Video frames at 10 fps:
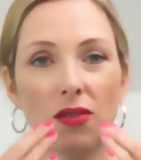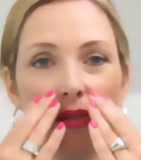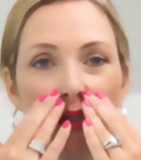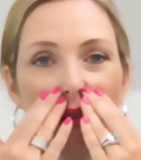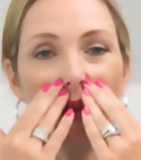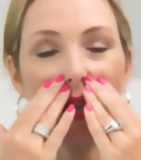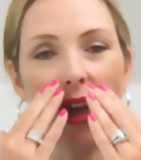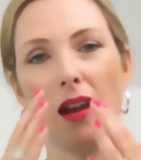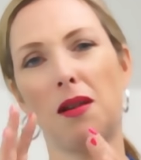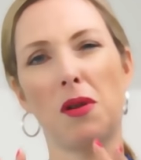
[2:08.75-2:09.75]
So do
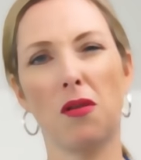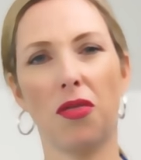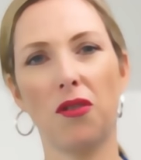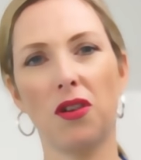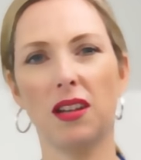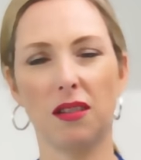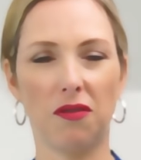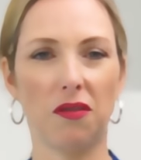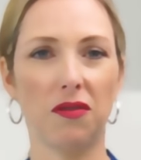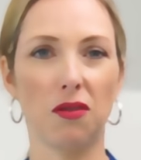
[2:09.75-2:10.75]
again about thirty to
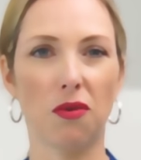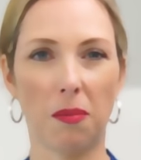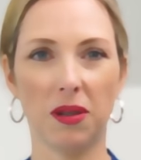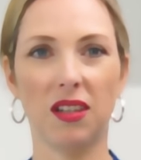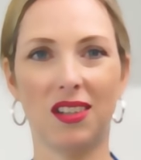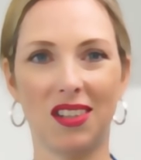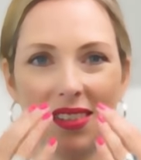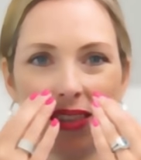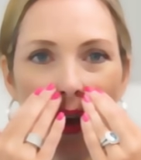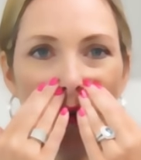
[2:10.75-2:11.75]
fifty
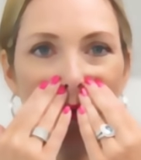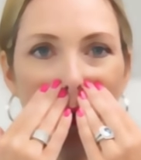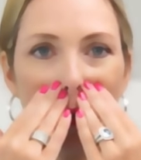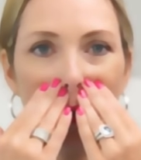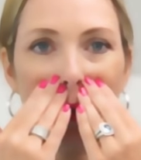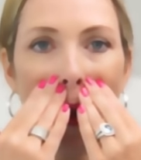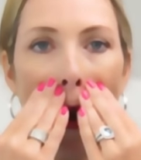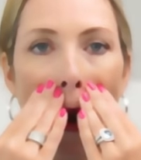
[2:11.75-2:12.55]
repetitions of this.